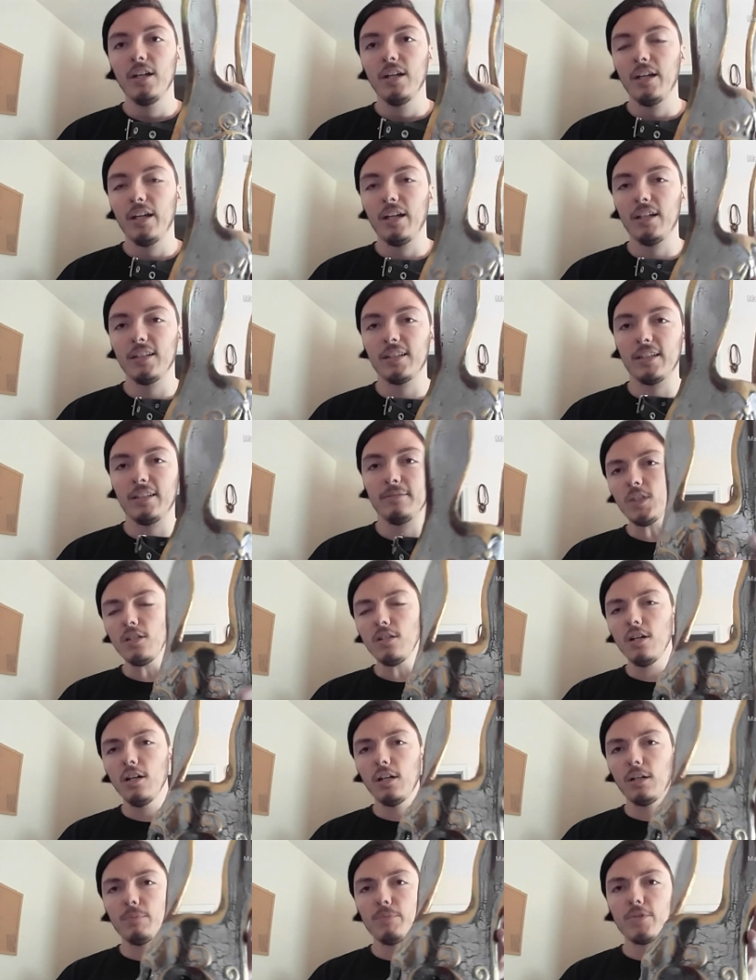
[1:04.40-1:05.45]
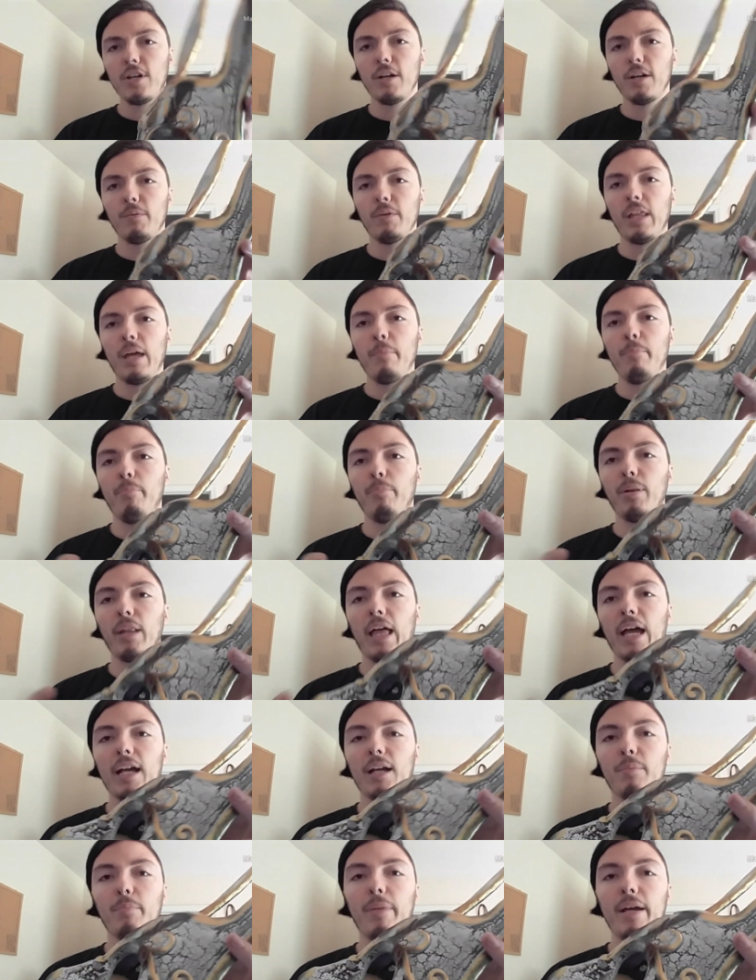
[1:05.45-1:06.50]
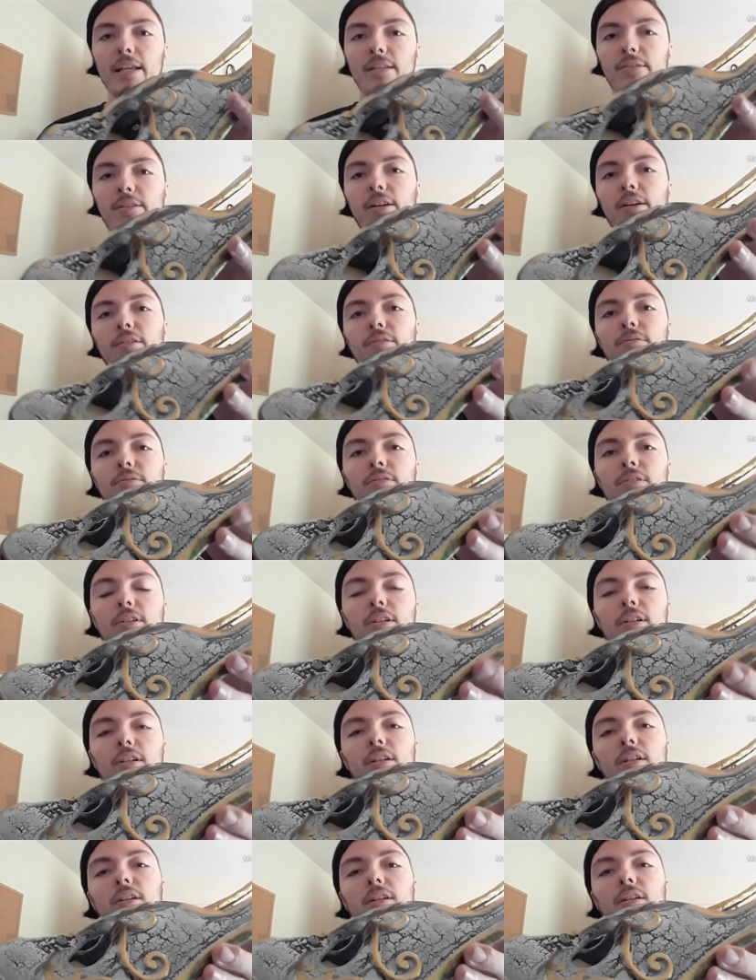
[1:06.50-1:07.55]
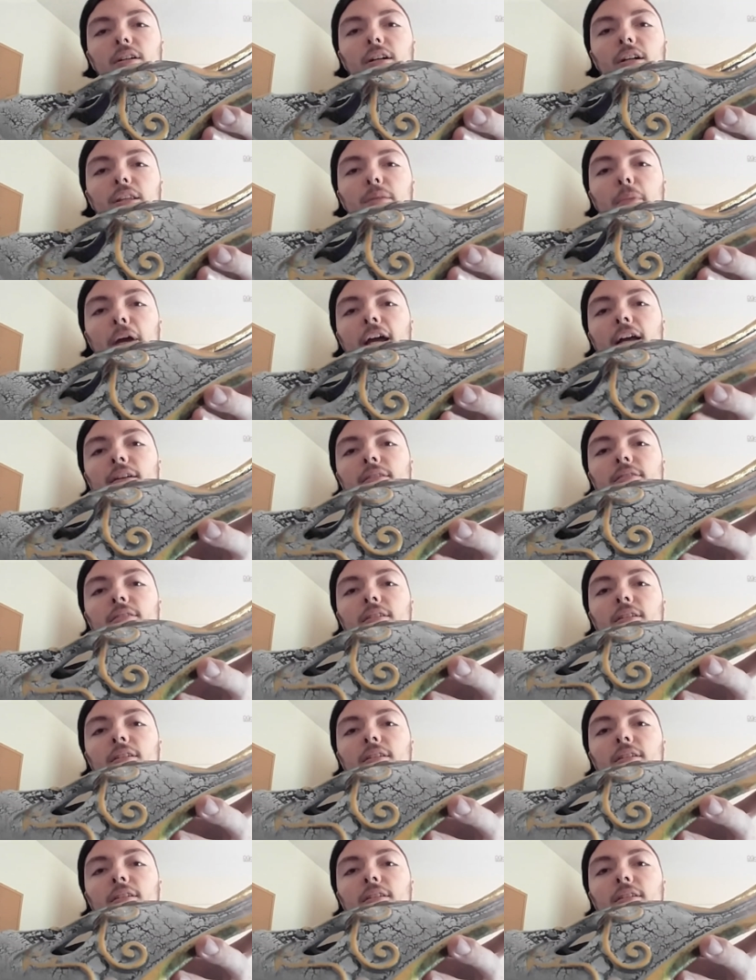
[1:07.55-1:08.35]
elegant. Started with a black base coat on the mask